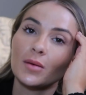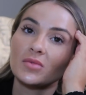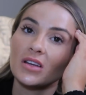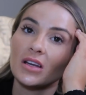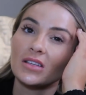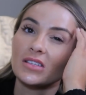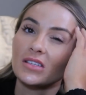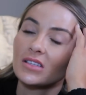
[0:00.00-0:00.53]
up
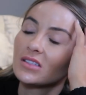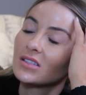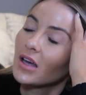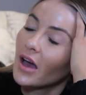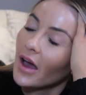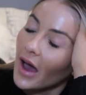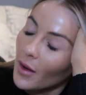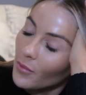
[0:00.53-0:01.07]
to
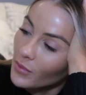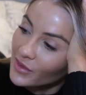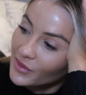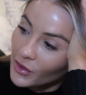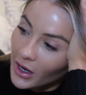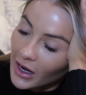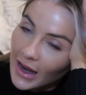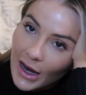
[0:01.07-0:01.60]
London um,
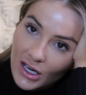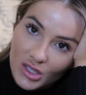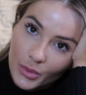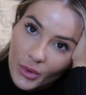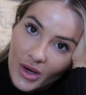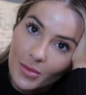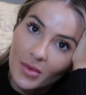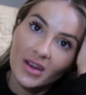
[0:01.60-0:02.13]
for a lash
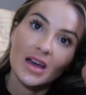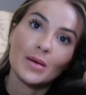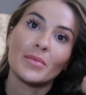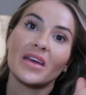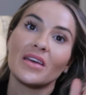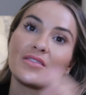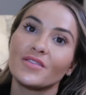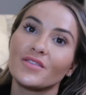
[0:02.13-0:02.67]
appointment at
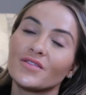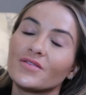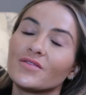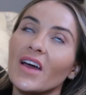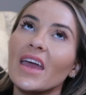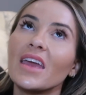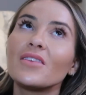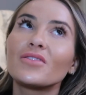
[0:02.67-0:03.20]
my
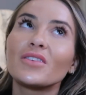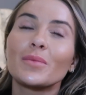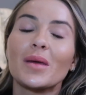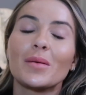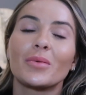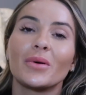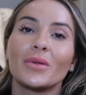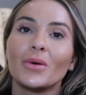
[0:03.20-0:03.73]
favourite
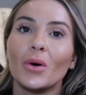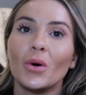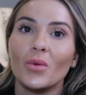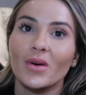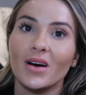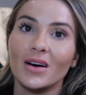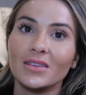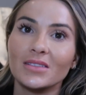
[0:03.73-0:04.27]
people in the
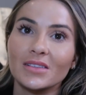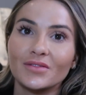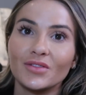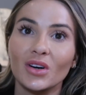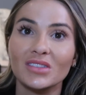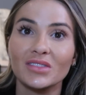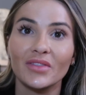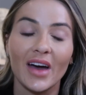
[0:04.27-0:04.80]
whole world,
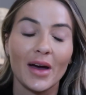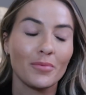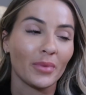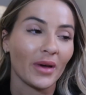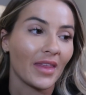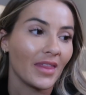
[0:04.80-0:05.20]
Fox and Vamp.